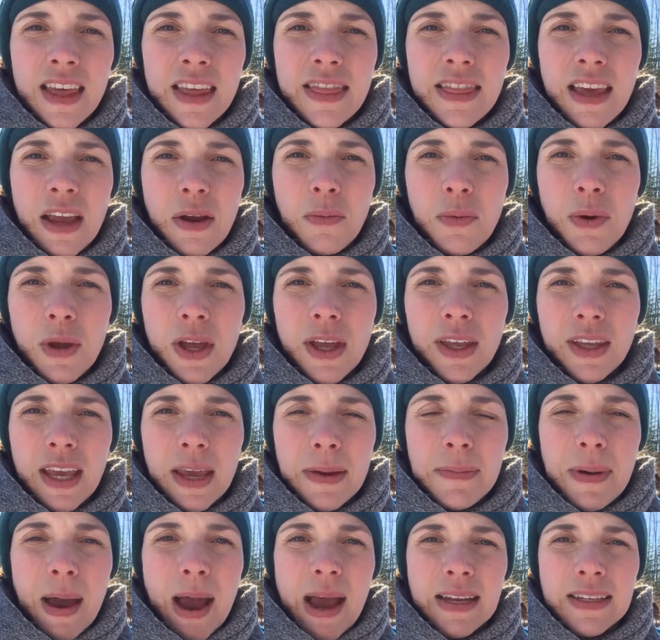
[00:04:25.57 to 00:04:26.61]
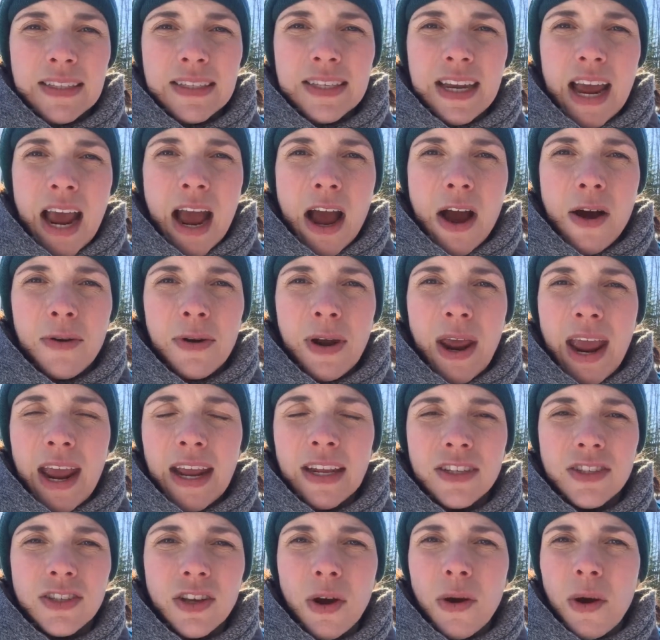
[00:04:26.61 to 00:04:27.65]
that they will get passed down.
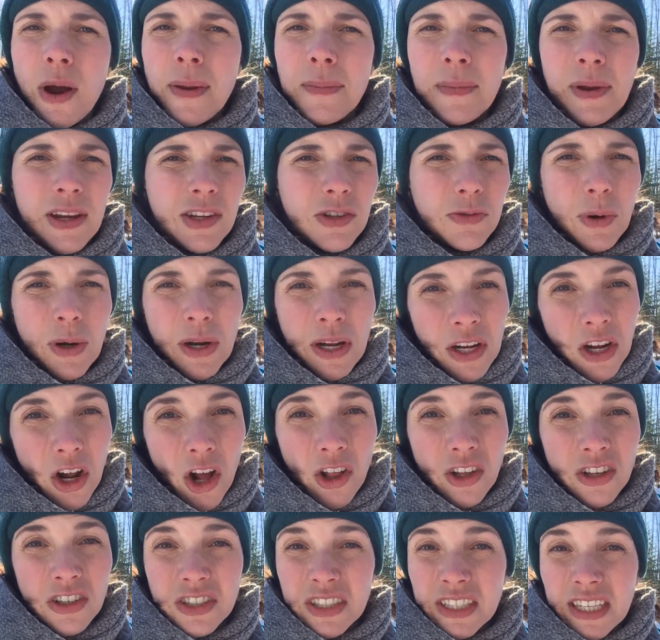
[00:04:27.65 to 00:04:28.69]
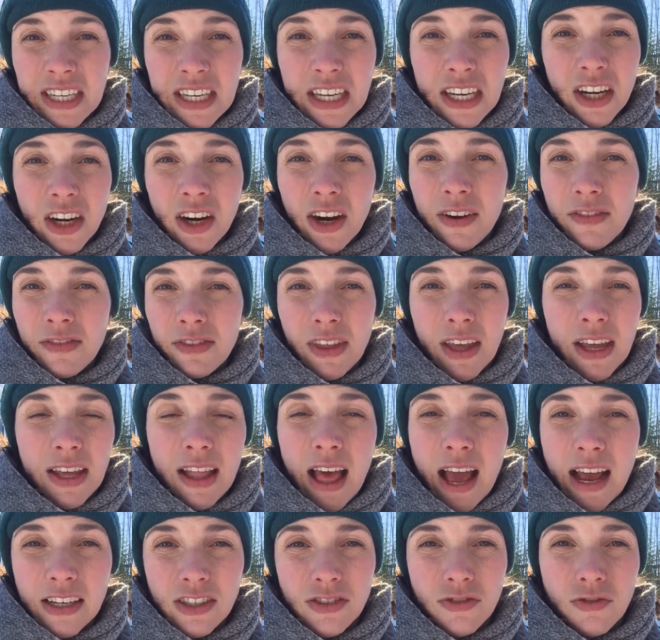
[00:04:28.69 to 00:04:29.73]
And so, I mean, $20 a year if they
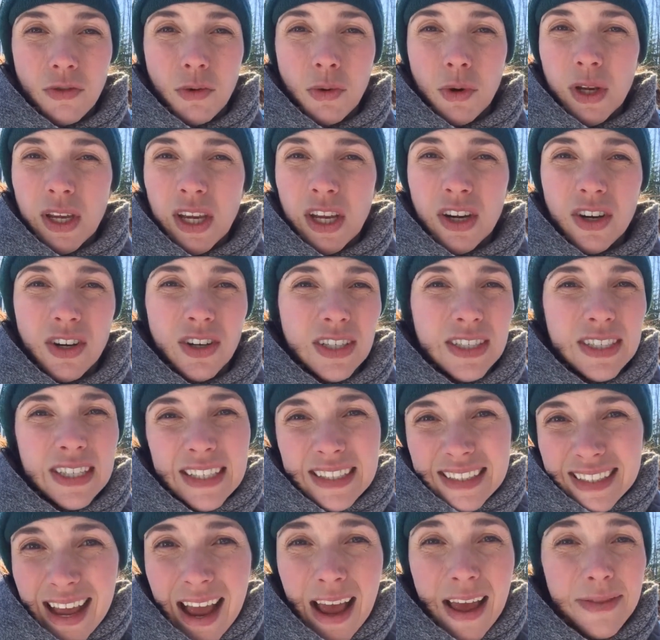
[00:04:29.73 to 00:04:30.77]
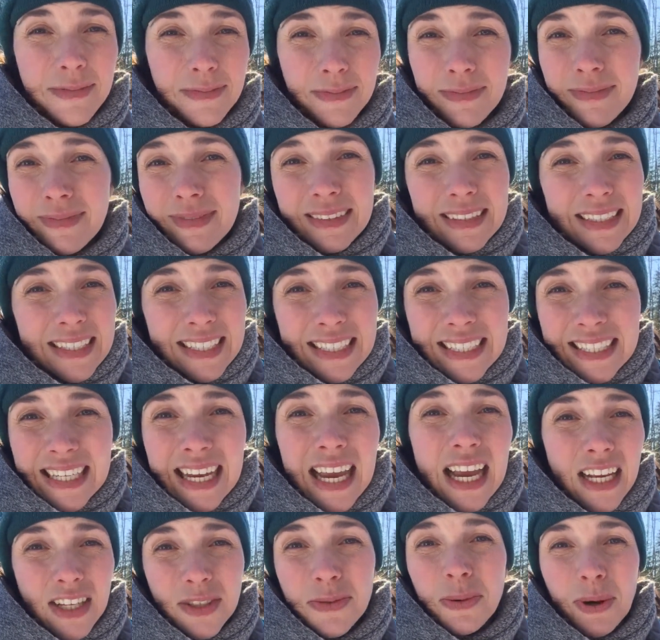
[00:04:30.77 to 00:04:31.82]
last 4 years,
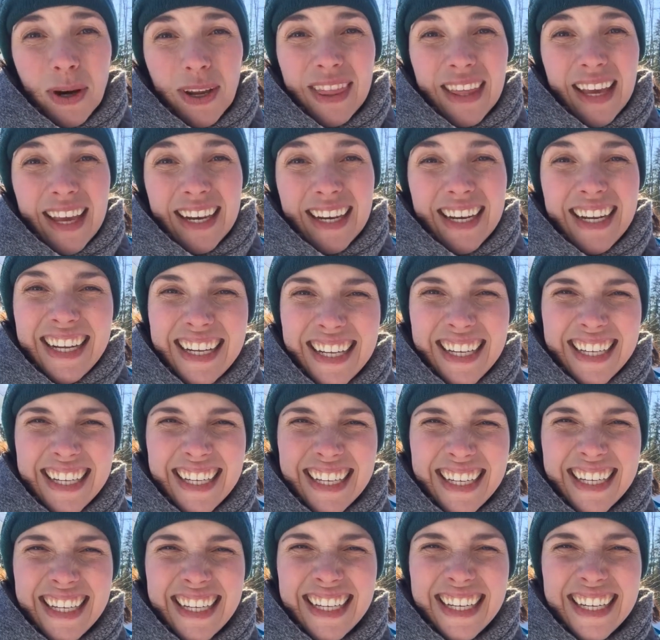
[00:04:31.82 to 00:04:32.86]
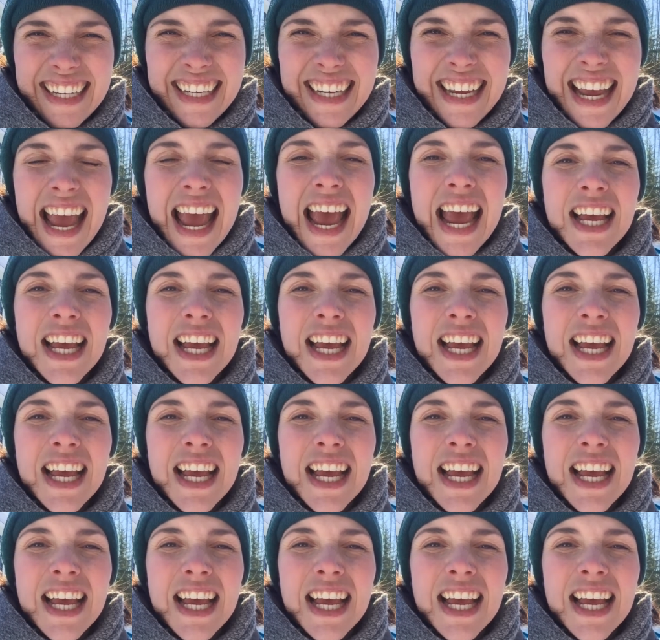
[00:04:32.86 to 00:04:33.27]
it's worth it.